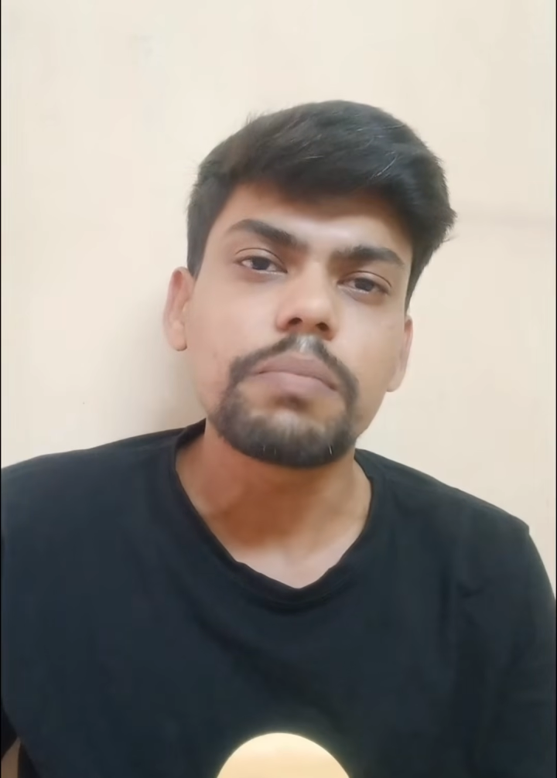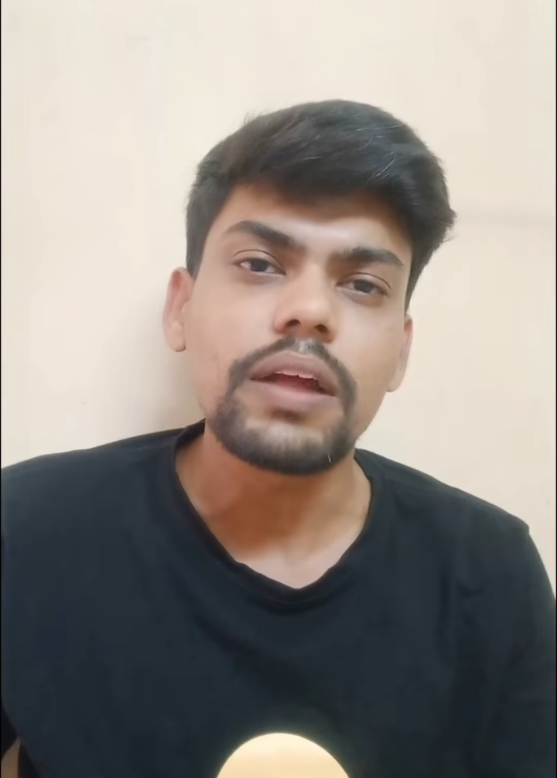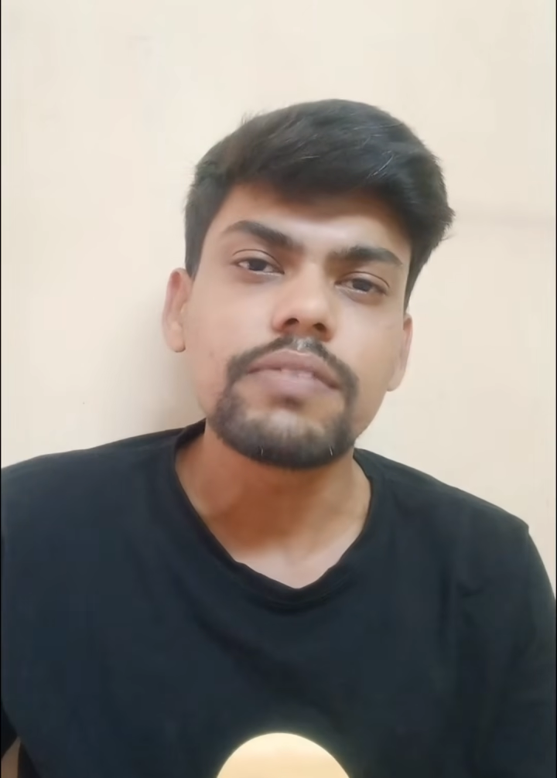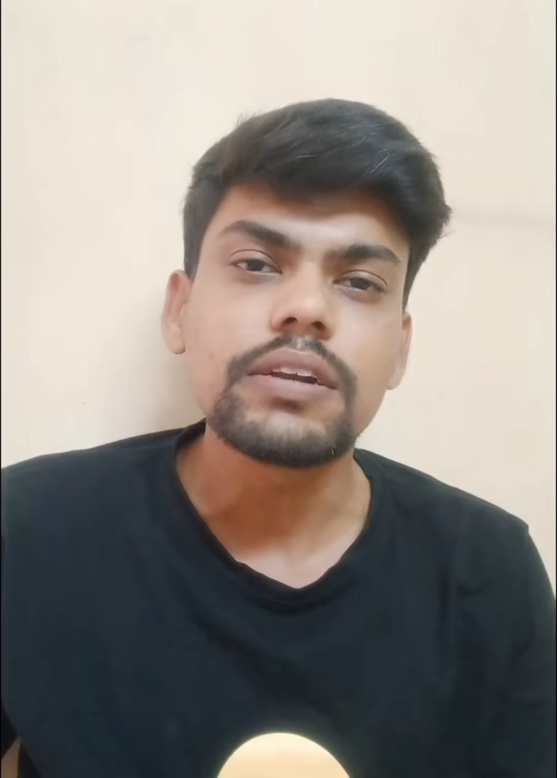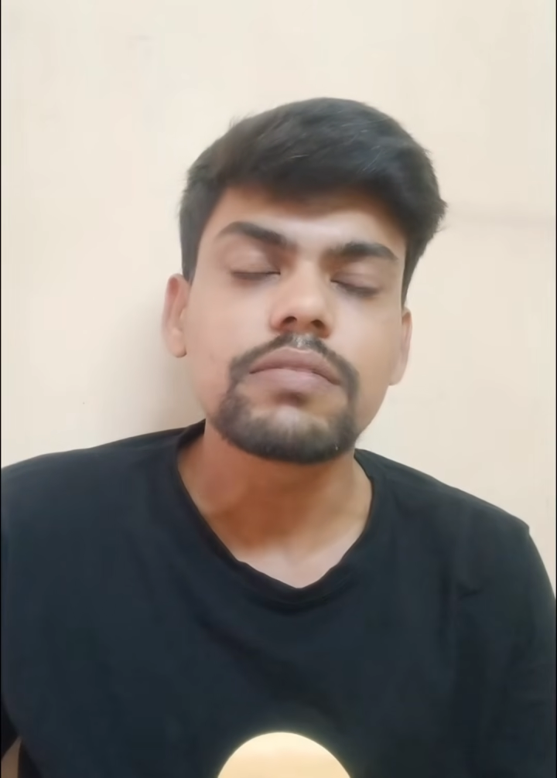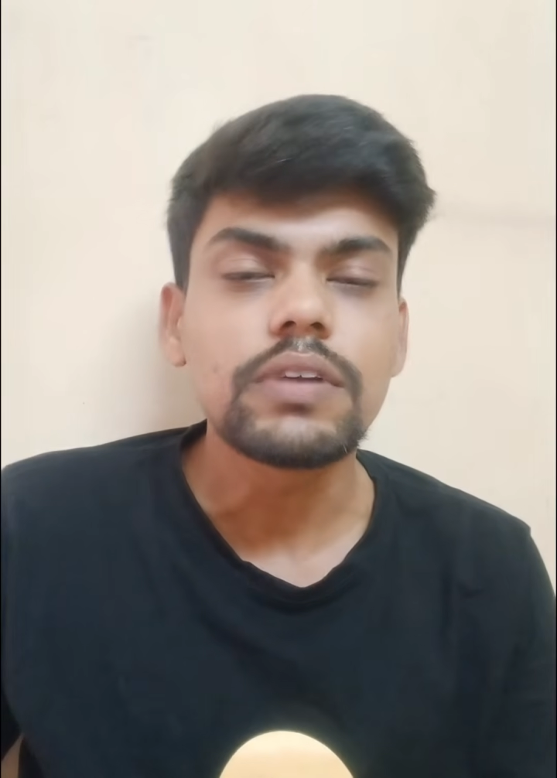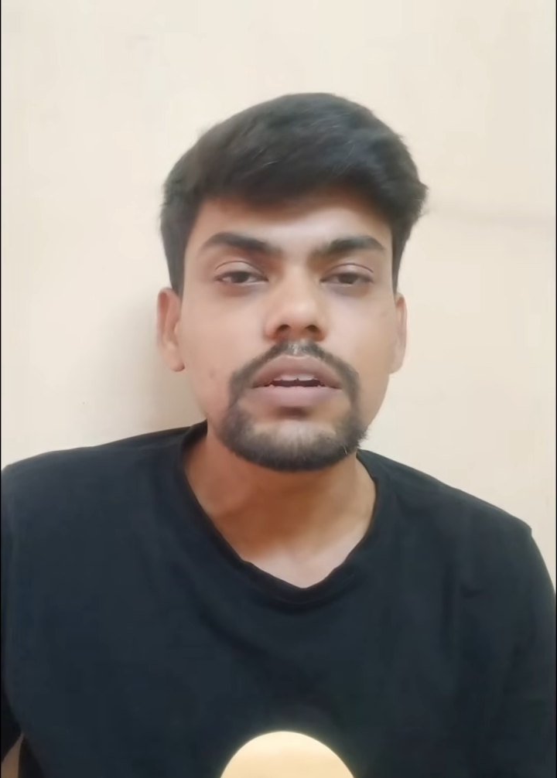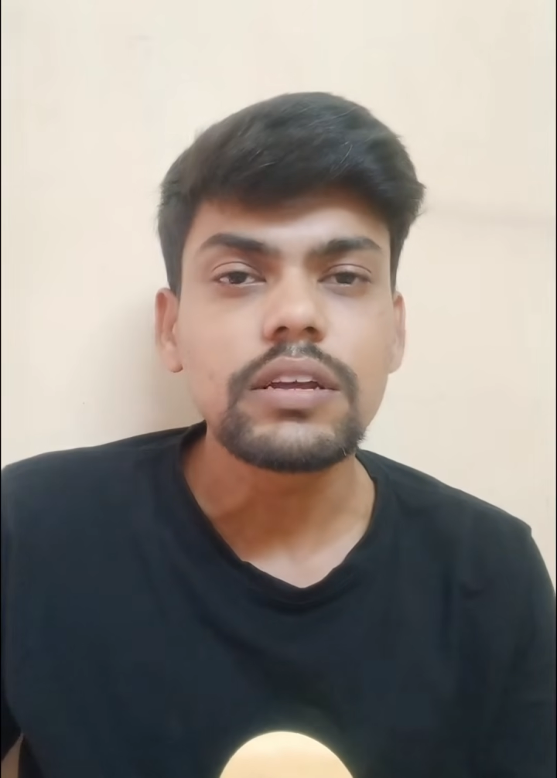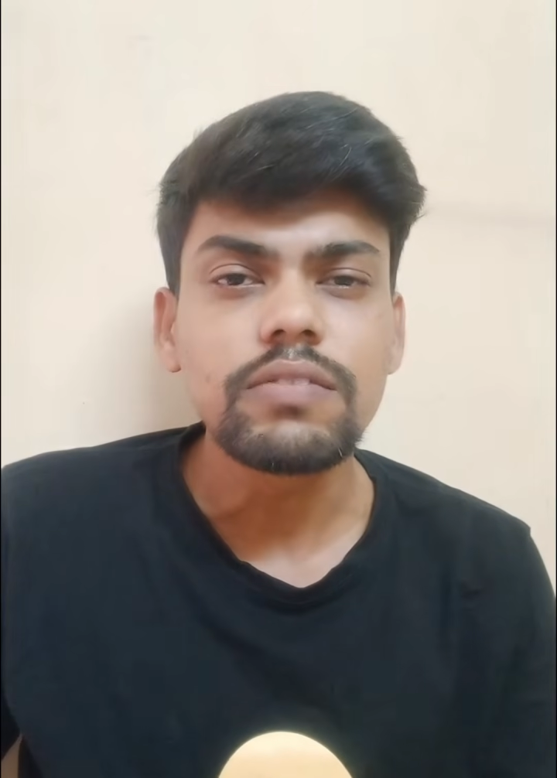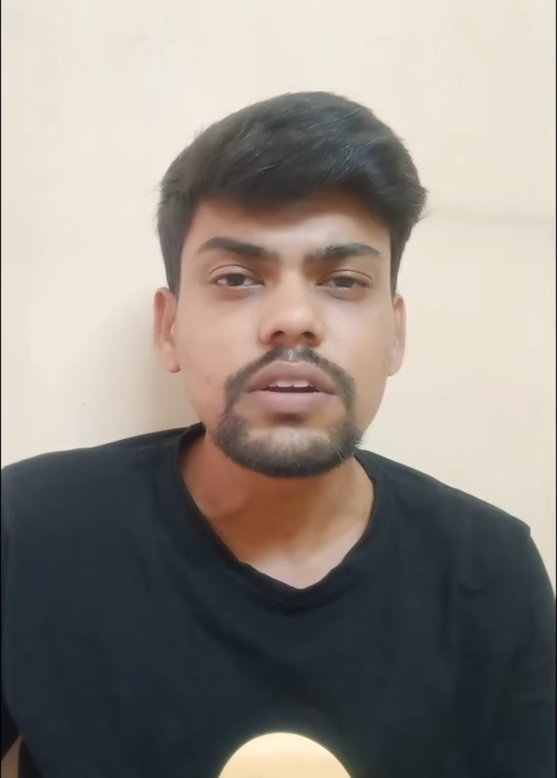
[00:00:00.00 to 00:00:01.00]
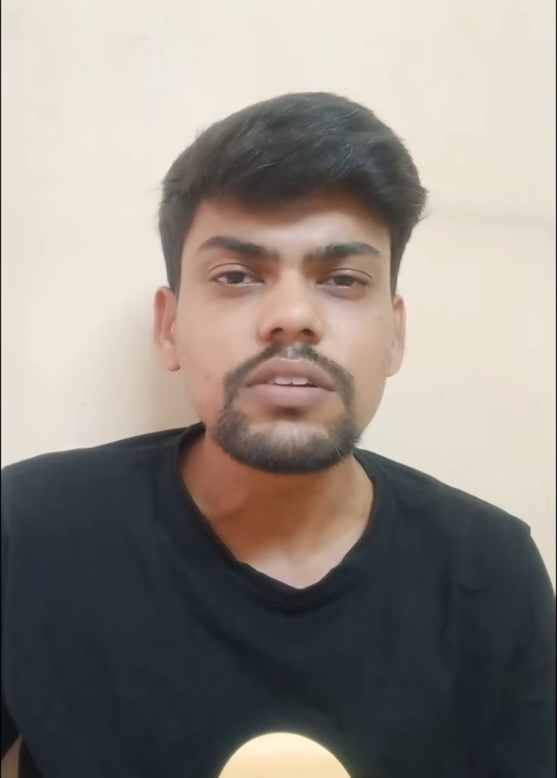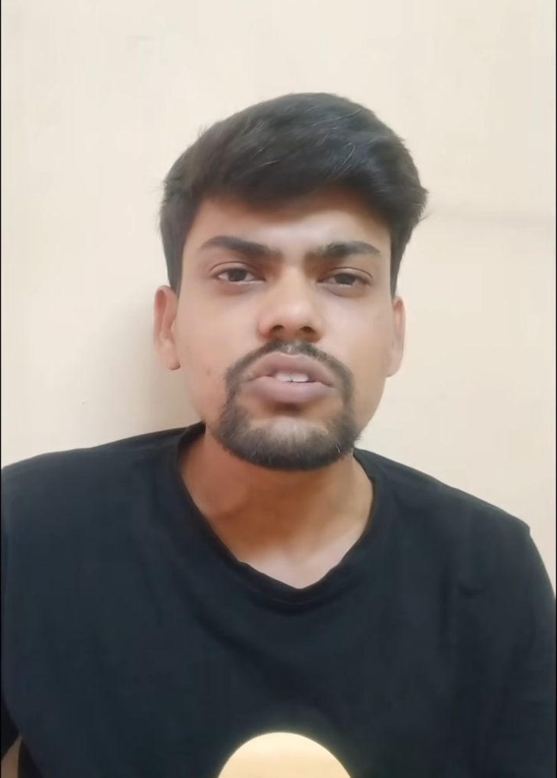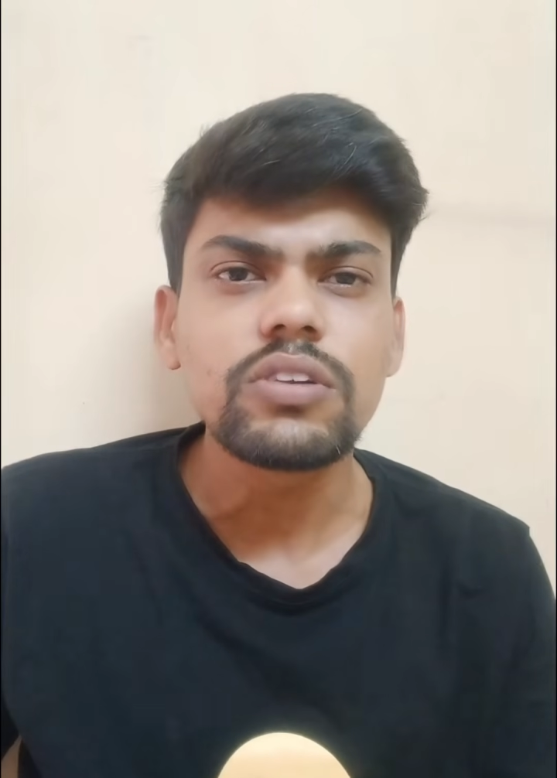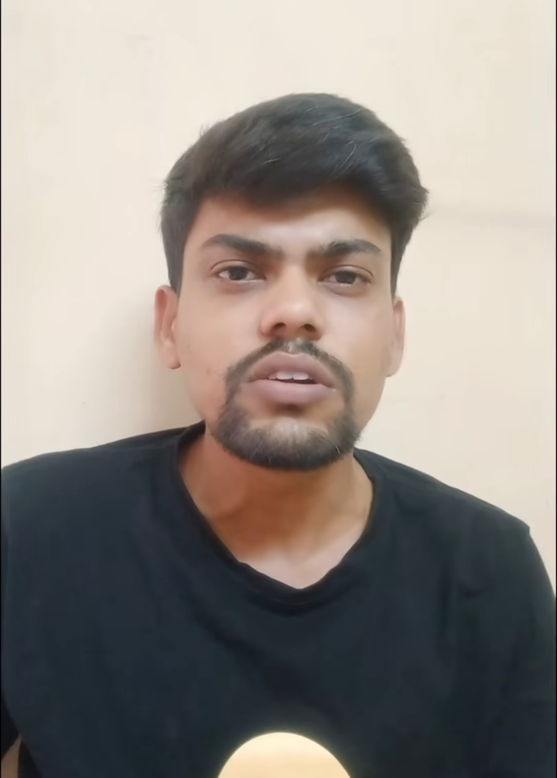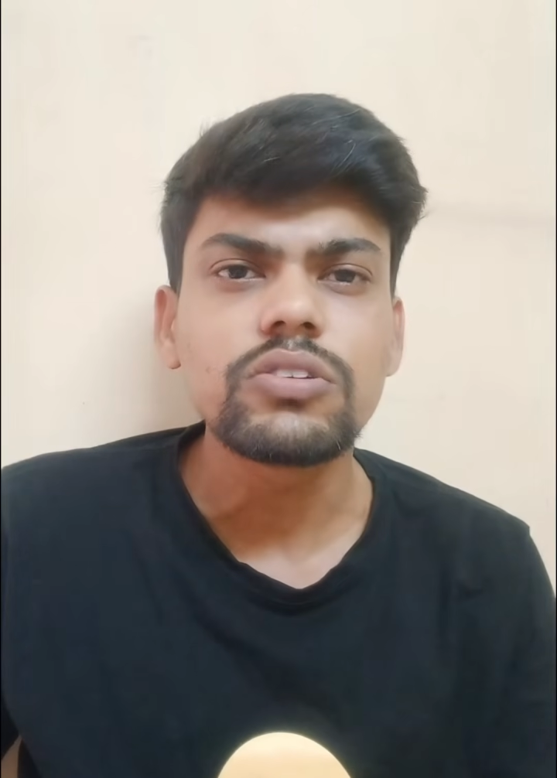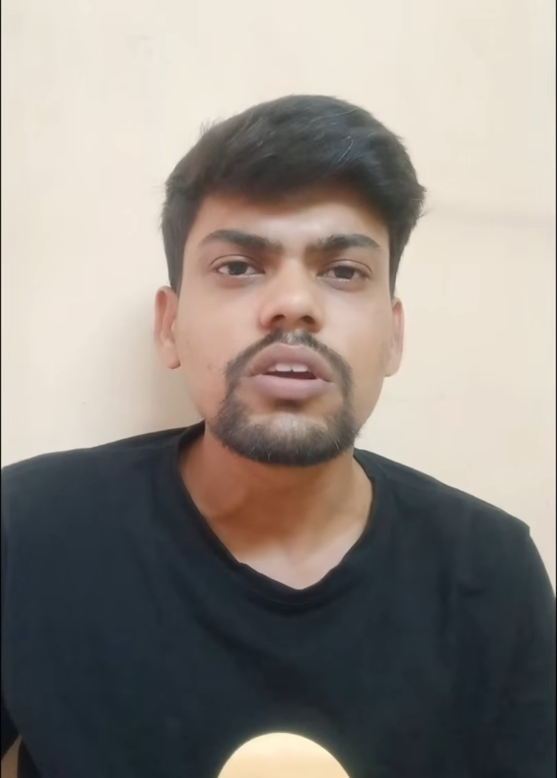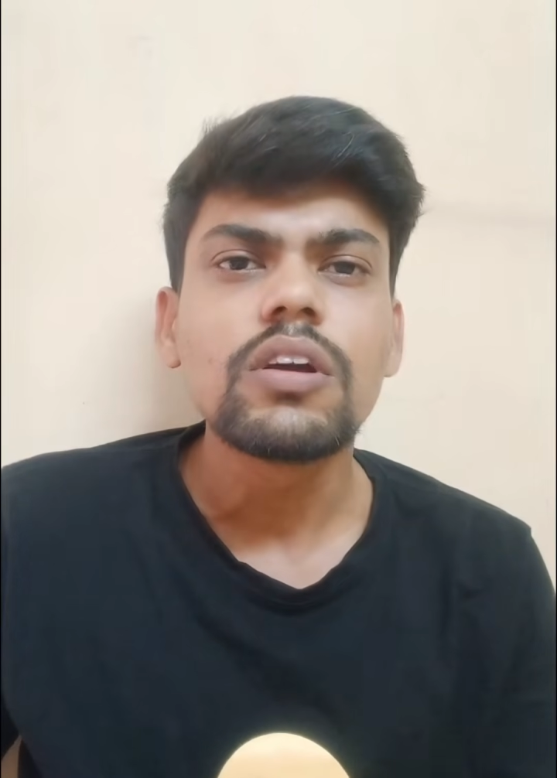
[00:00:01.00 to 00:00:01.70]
private equity, equity research,